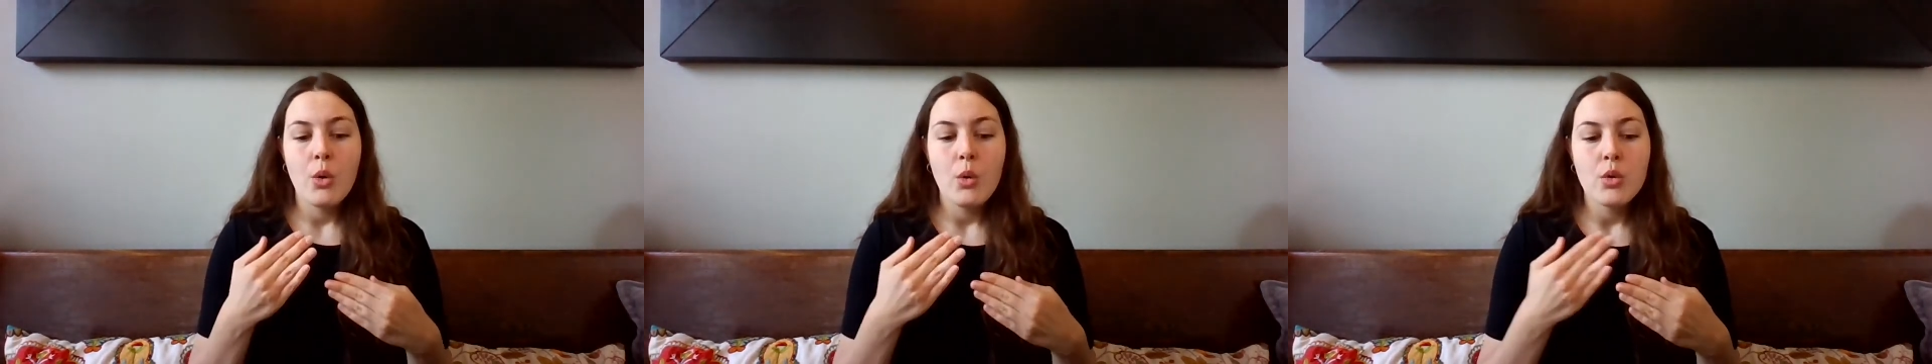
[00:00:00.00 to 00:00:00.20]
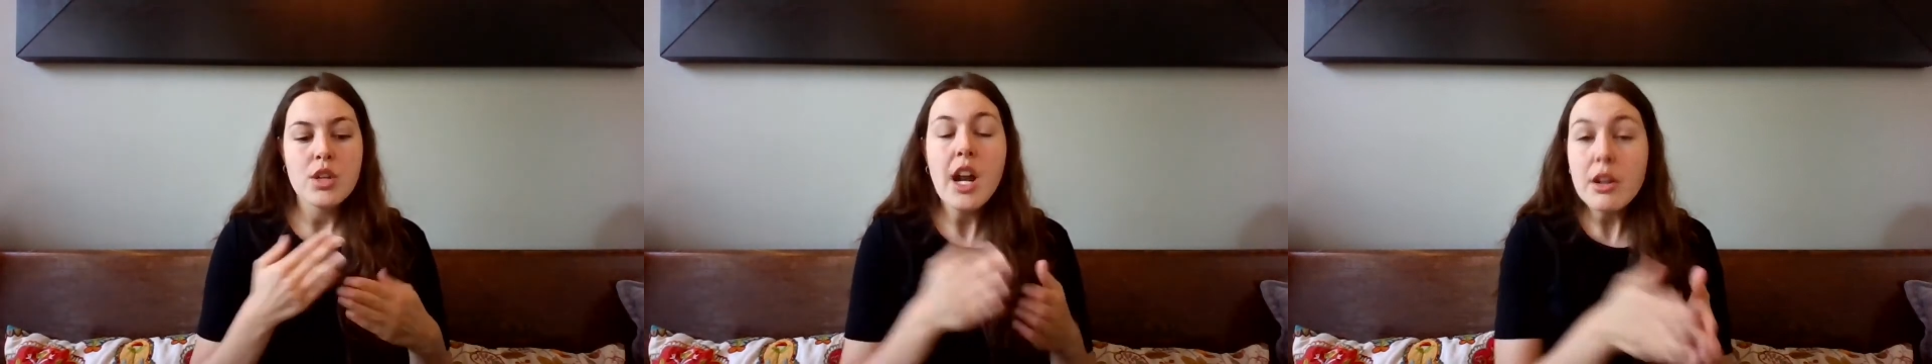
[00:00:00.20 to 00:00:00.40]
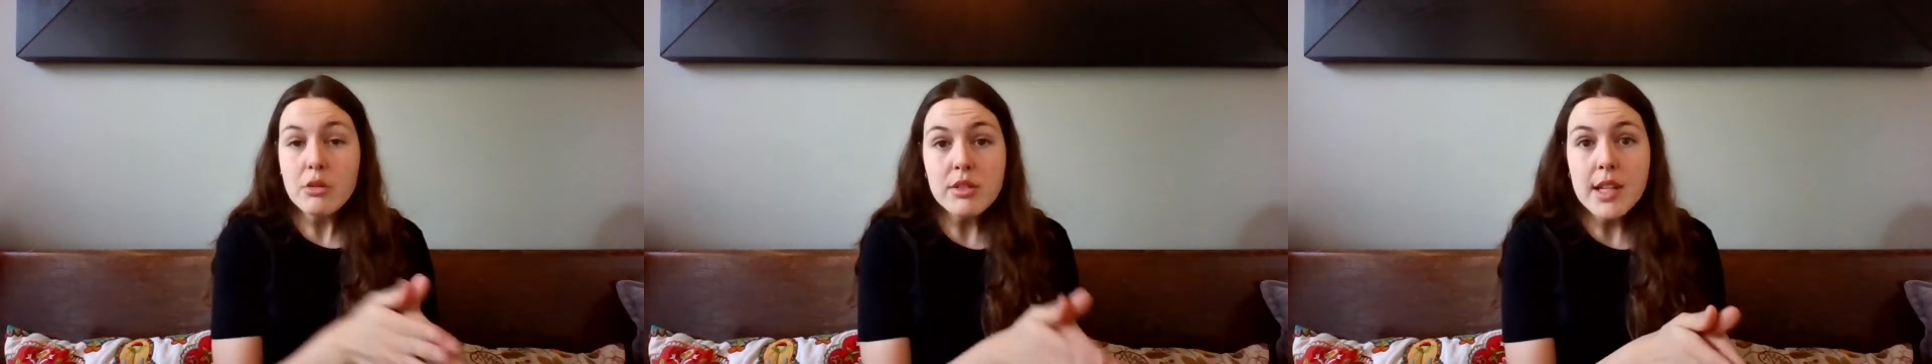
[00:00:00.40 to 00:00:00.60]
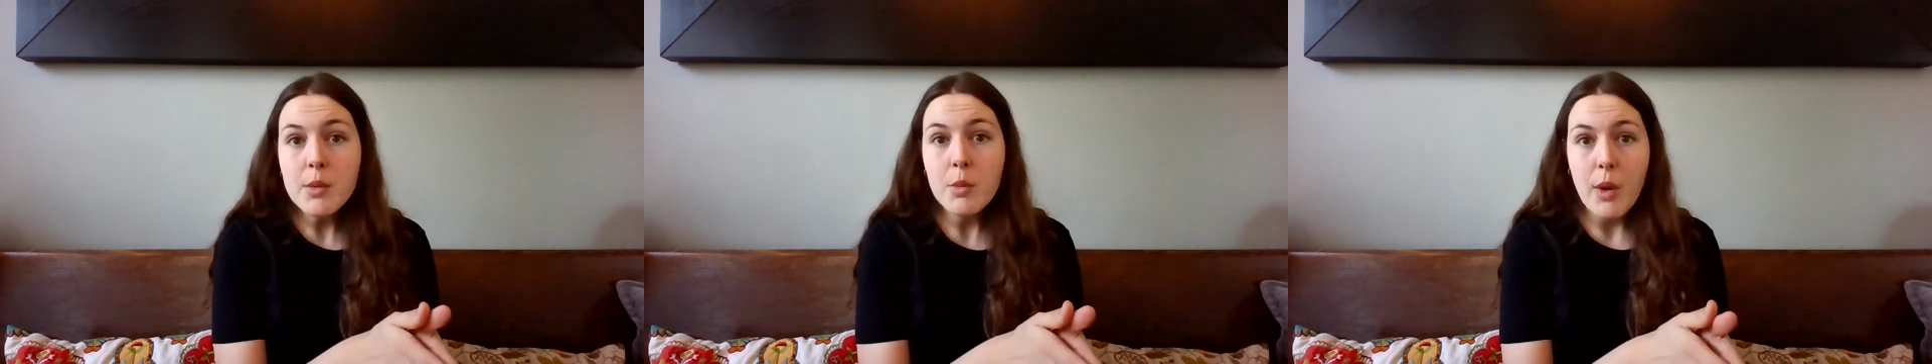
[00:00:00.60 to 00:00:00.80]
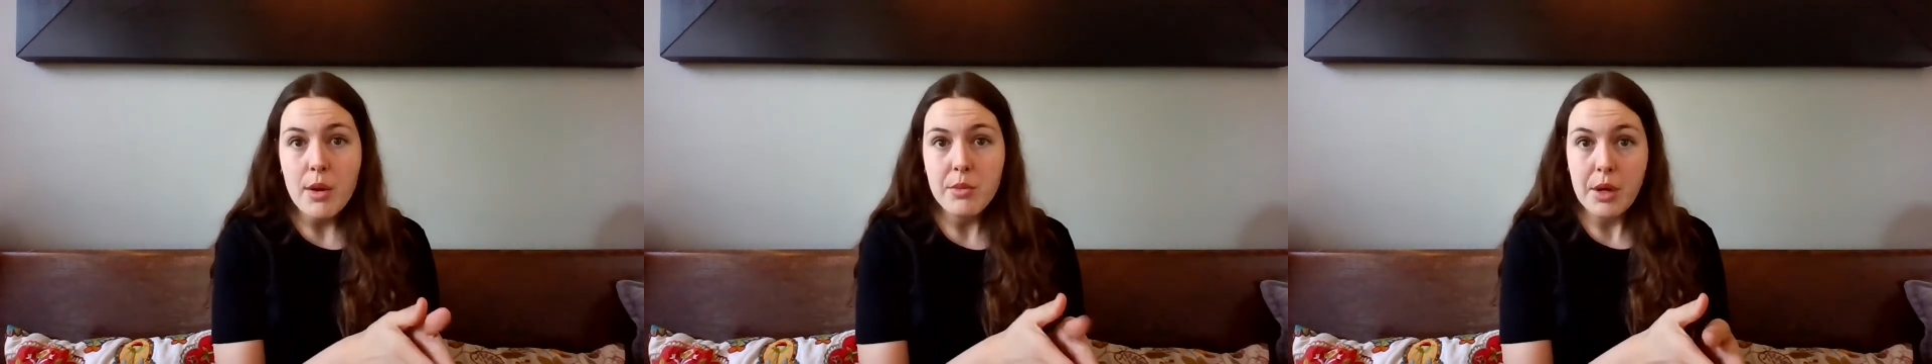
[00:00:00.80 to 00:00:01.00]
not only
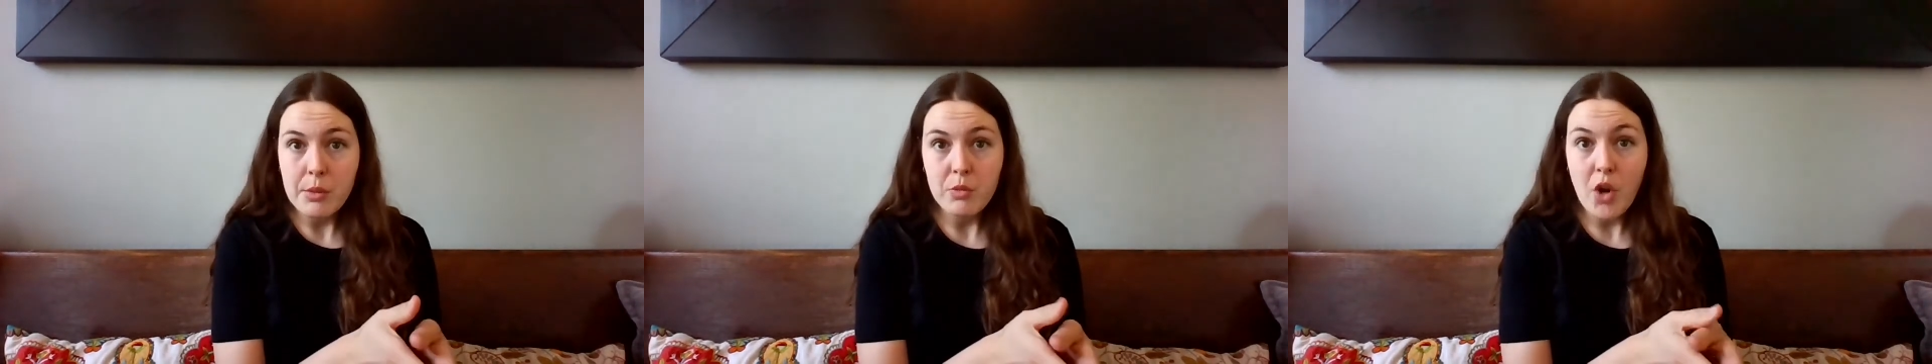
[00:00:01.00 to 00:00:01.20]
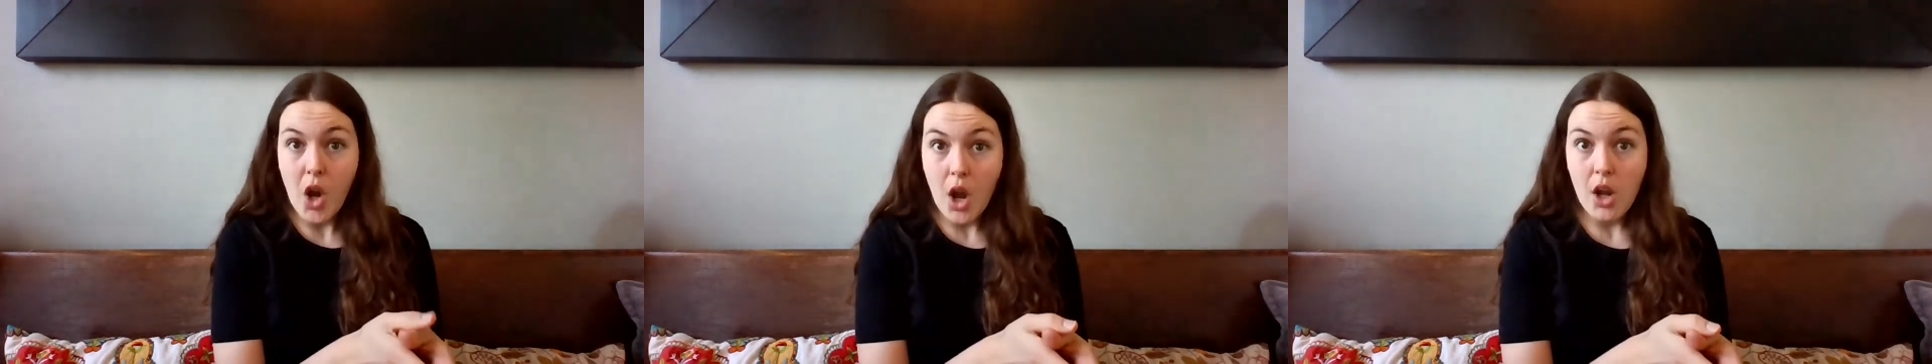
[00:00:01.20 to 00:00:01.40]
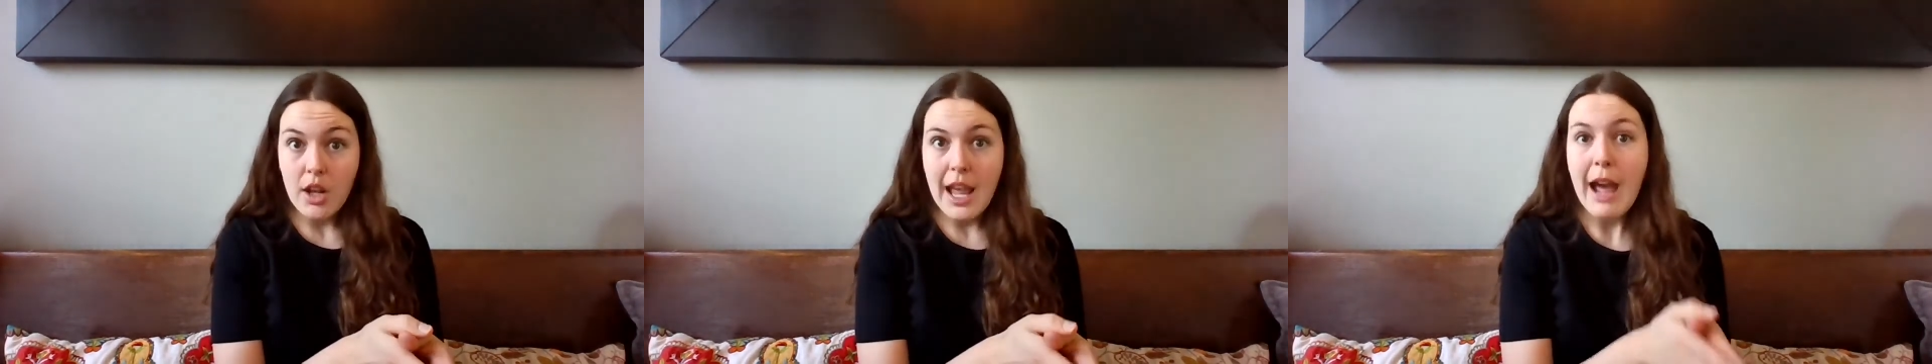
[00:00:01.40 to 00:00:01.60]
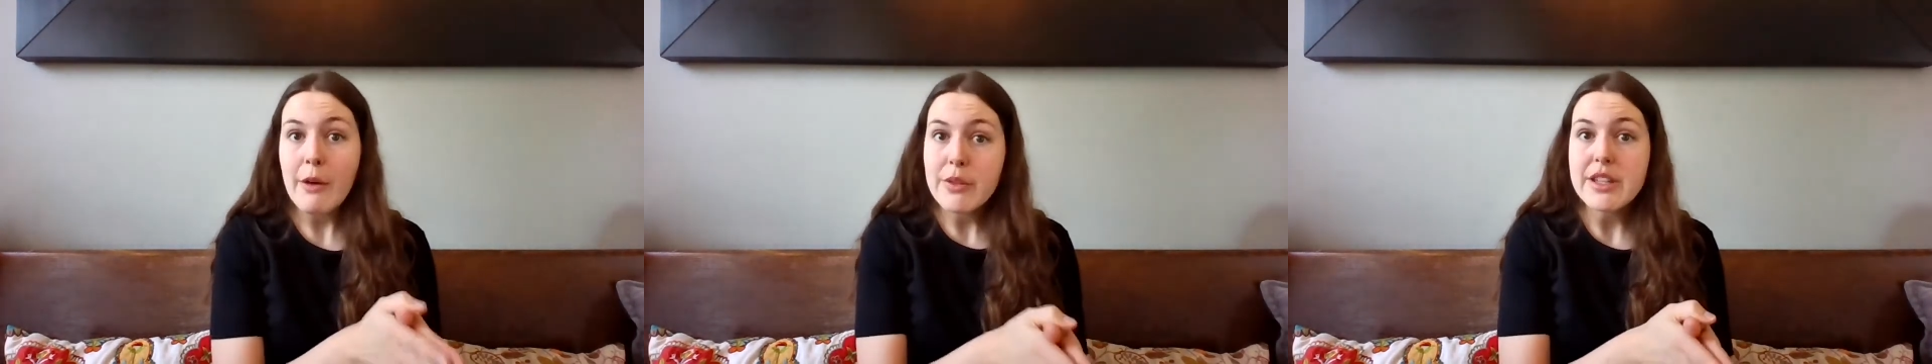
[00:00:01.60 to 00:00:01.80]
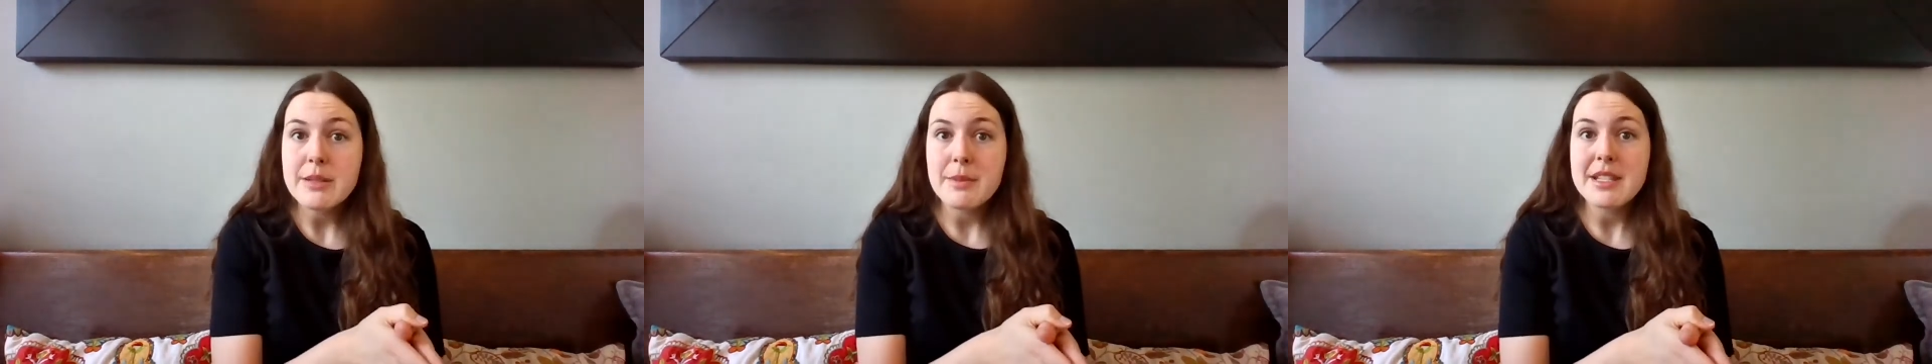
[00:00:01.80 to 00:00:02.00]
what went wrong, how
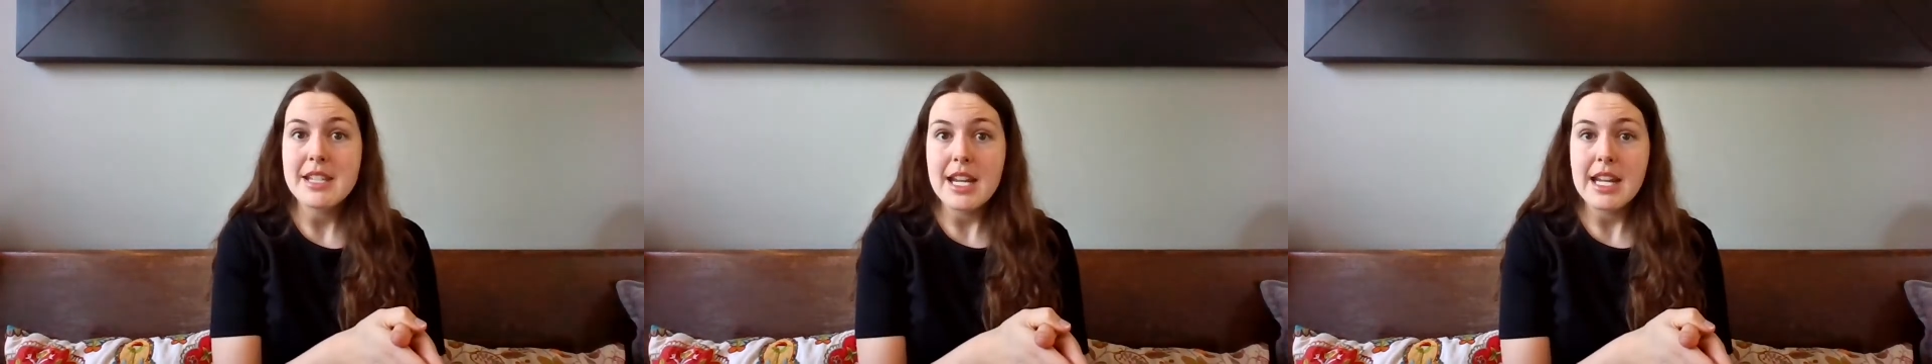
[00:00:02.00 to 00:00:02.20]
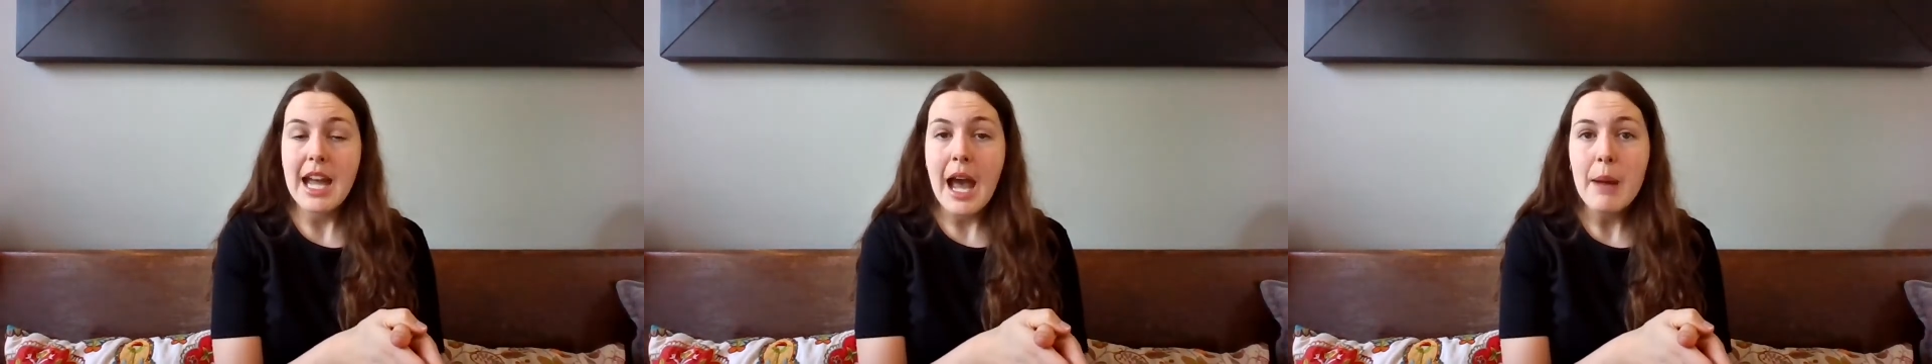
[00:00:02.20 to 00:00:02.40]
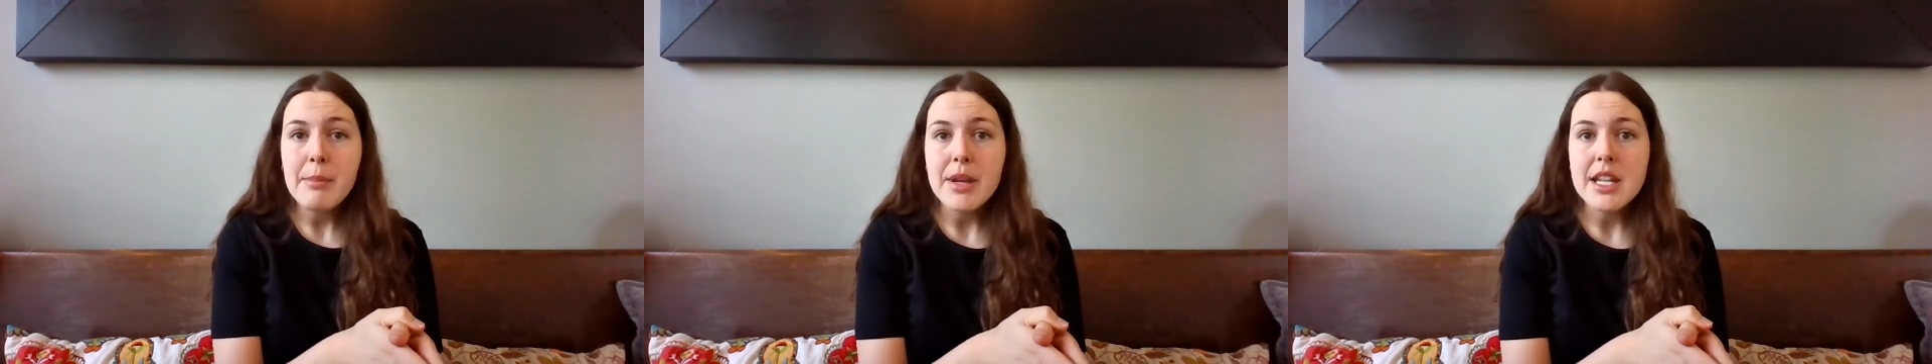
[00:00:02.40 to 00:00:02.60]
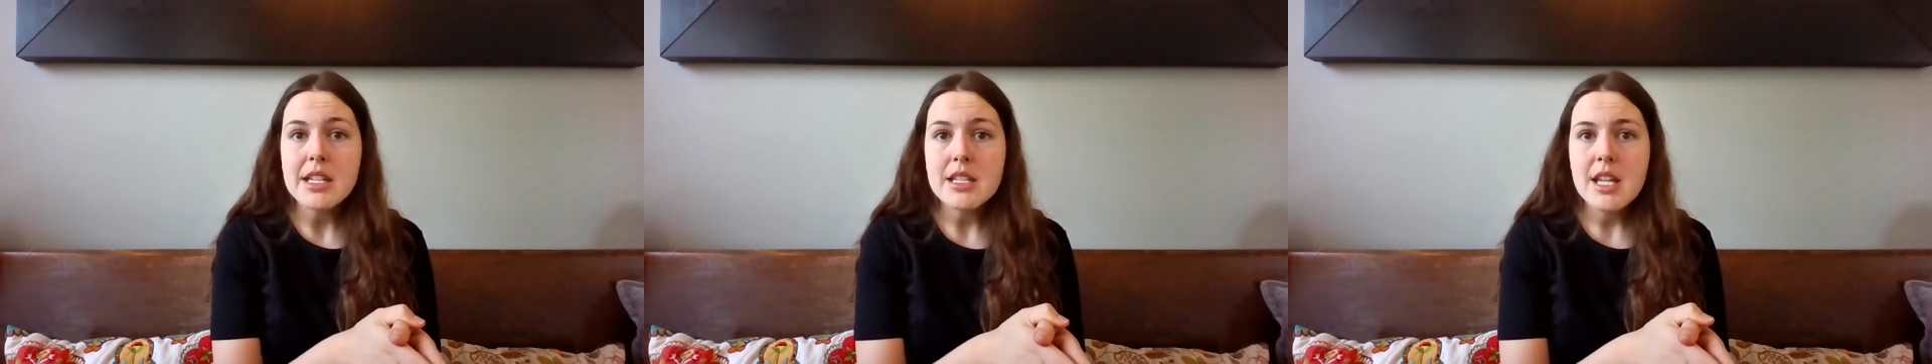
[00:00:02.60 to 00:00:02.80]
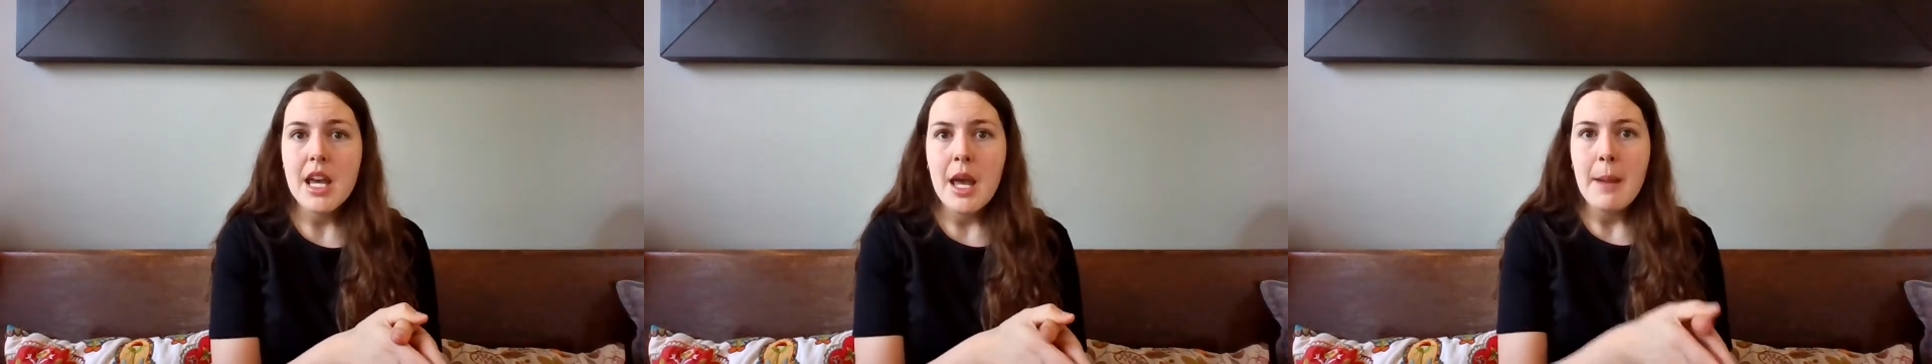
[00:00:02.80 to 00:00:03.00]
this mistake happened,